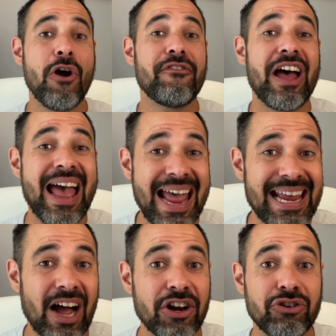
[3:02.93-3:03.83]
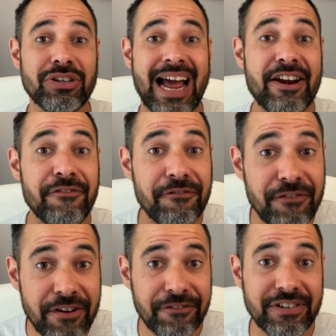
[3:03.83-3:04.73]
over
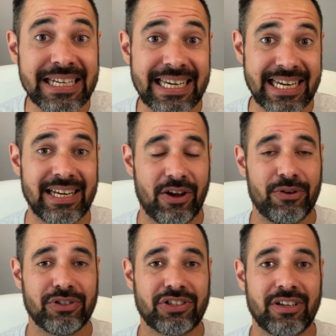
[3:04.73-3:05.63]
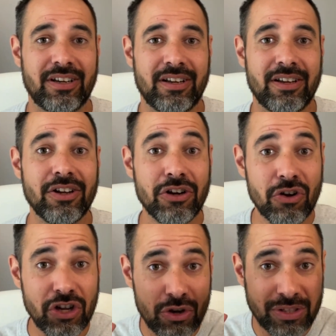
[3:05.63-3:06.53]
850 kilos
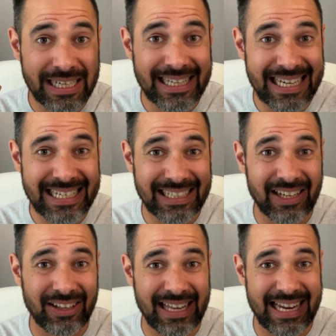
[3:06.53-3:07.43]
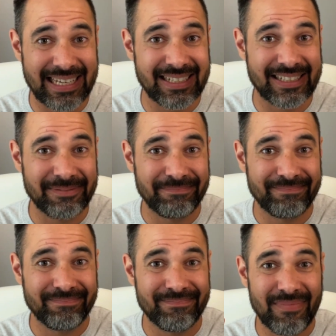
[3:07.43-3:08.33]
using these little things.
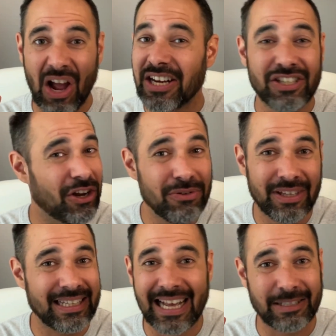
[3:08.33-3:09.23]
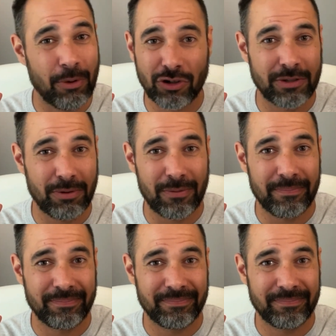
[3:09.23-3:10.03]
I don't think that's possible.